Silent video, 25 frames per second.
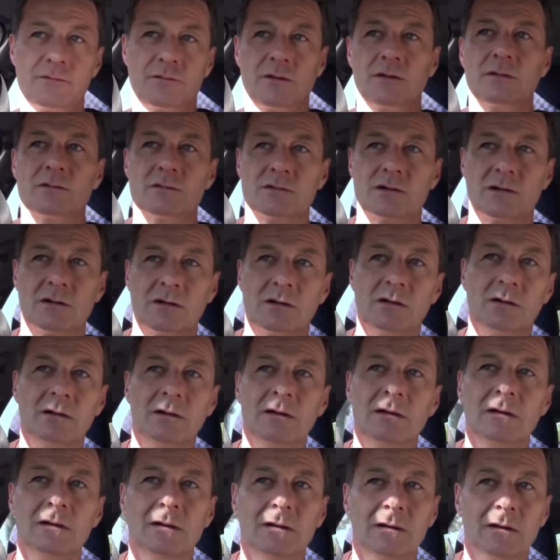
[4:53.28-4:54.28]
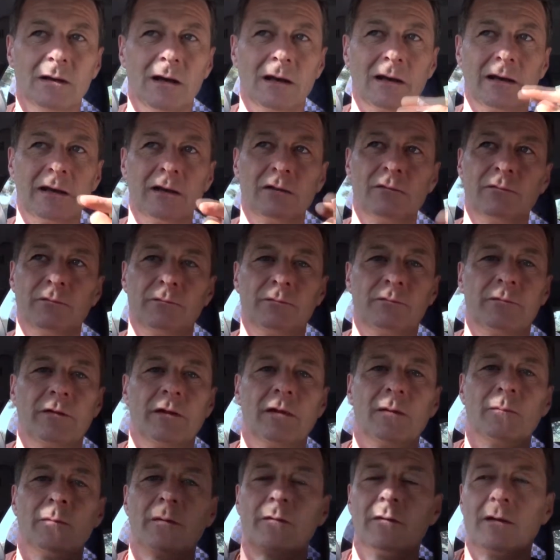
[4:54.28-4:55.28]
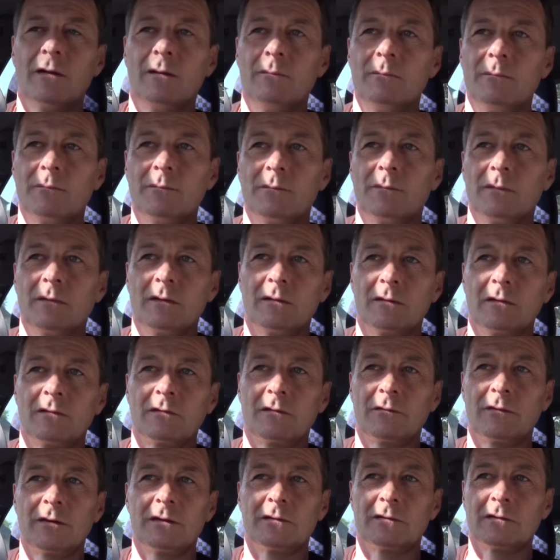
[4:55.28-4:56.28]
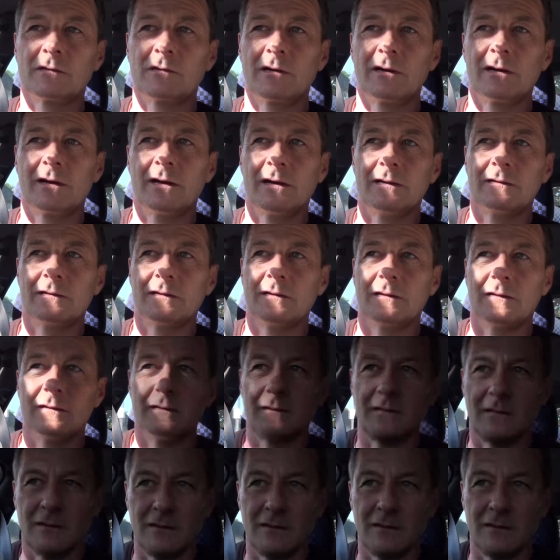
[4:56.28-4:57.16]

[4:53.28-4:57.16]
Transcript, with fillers: future, a little film with him because I think it's a great idea.